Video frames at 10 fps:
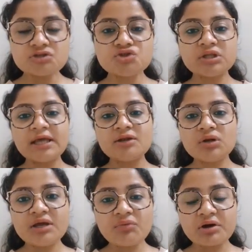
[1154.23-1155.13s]
So then
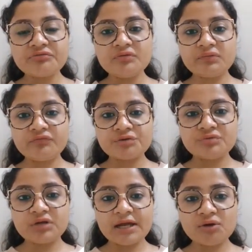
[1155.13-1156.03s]
only what
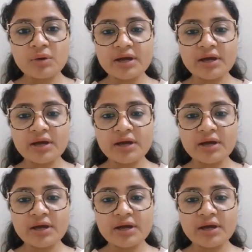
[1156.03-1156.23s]
will I do?